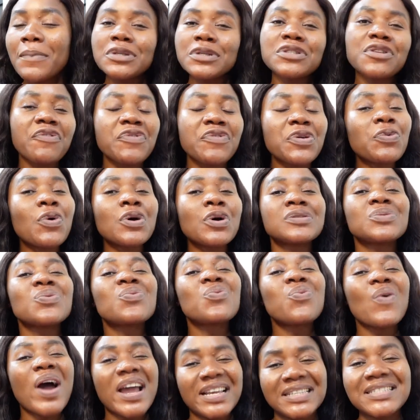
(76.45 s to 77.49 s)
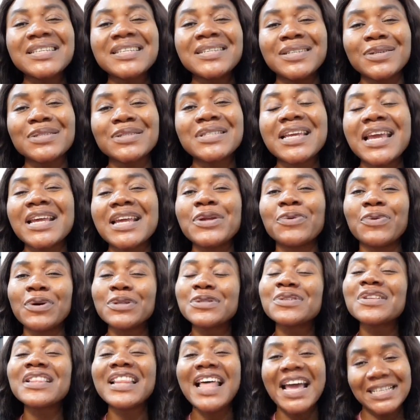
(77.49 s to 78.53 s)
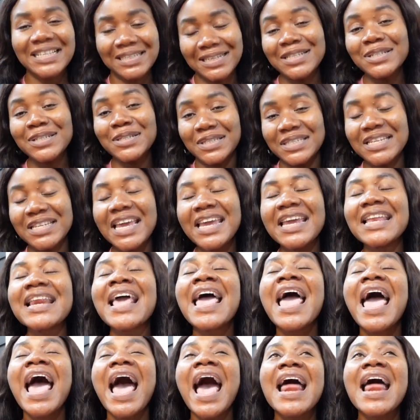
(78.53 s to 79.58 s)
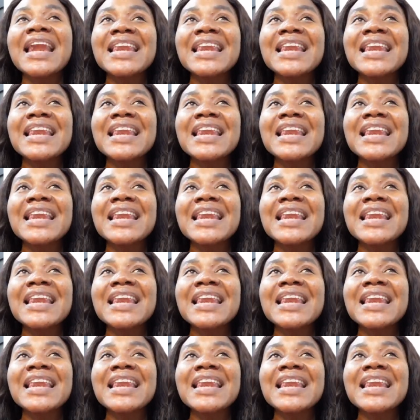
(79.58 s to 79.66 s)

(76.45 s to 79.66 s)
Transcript: Most of you want to whiten your skin. You want to lighten your skin.